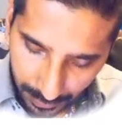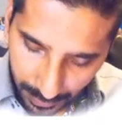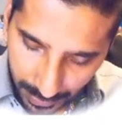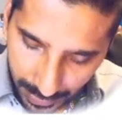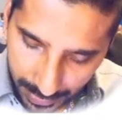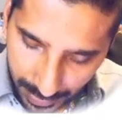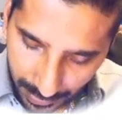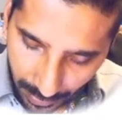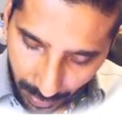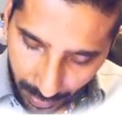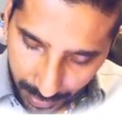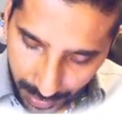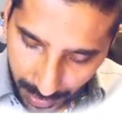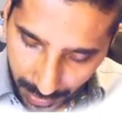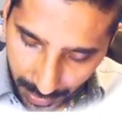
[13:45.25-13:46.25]
This
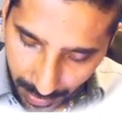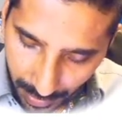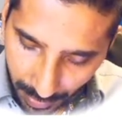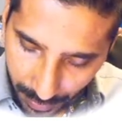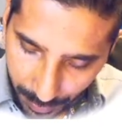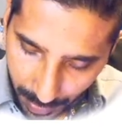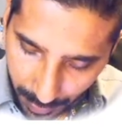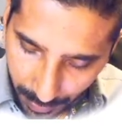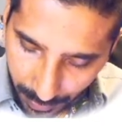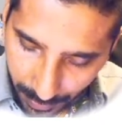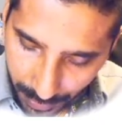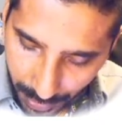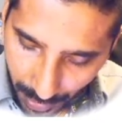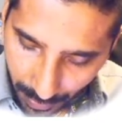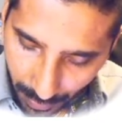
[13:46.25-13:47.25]
technology allows people to
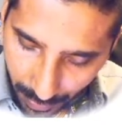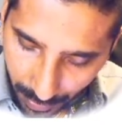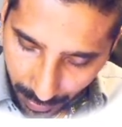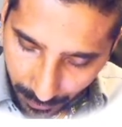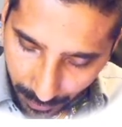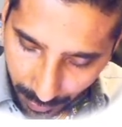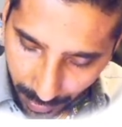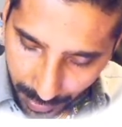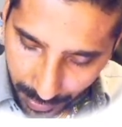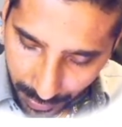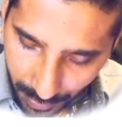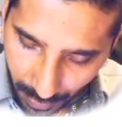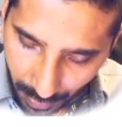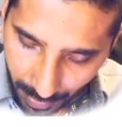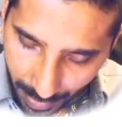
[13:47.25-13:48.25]
check all the information
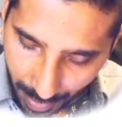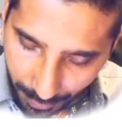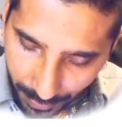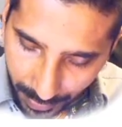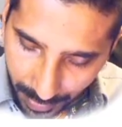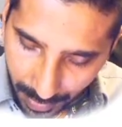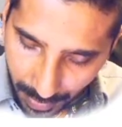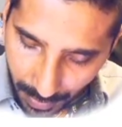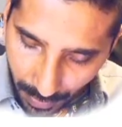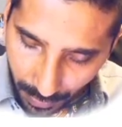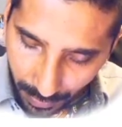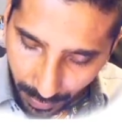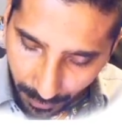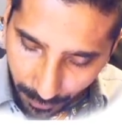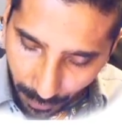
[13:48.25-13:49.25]
on apps on
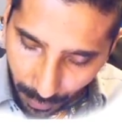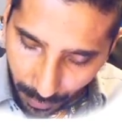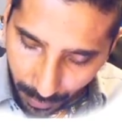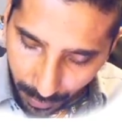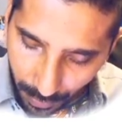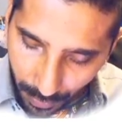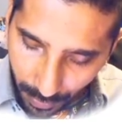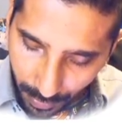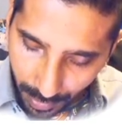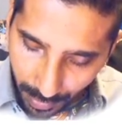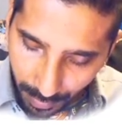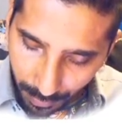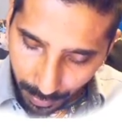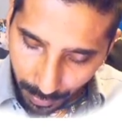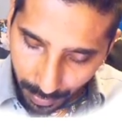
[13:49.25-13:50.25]
their phone or on their
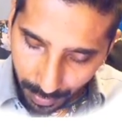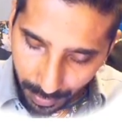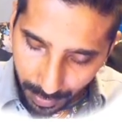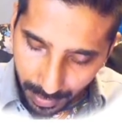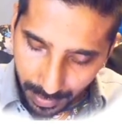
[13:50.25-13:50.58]
computer,